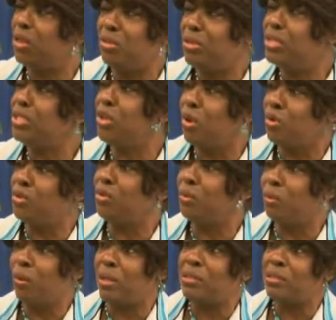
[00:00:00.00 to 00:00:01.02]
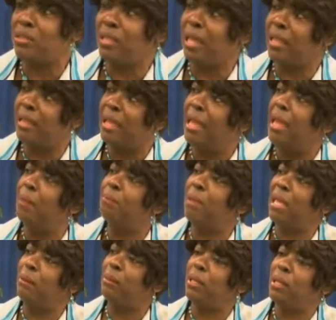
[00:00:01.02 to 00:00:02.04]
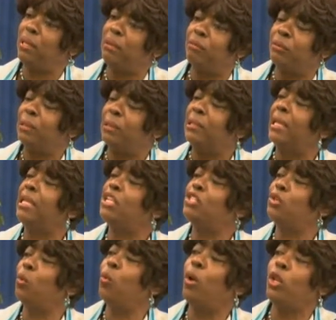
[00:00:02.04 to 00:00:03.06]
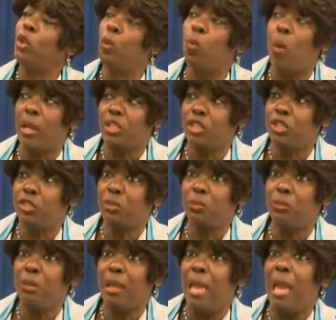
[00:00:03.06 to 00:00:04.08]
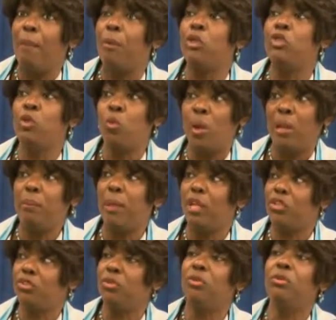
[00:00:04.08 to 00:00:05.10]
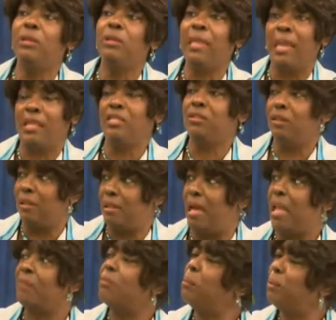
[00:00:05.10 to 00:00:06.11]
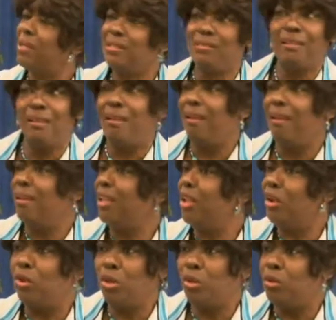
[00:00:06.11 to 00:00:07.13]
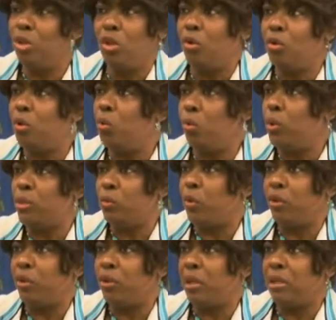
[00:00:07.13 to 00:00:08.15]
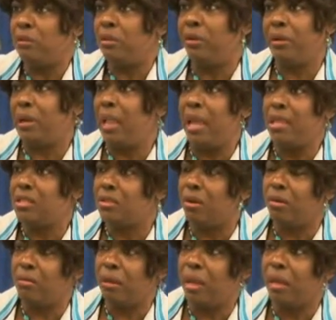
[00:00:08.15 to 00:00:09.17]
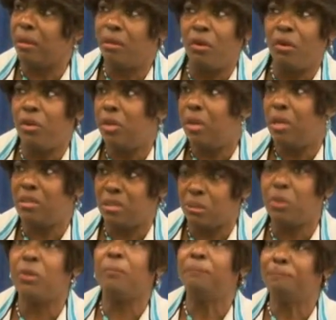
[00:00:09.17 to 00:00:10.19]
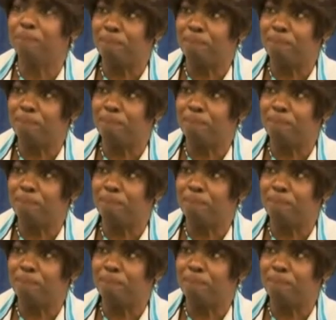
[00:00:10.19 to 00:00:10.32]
Don't just go to the ones that may be related to what you want to do, but you want to make sure you get to a lot of them, because you know you don't know where your clients are, right? Or your customer.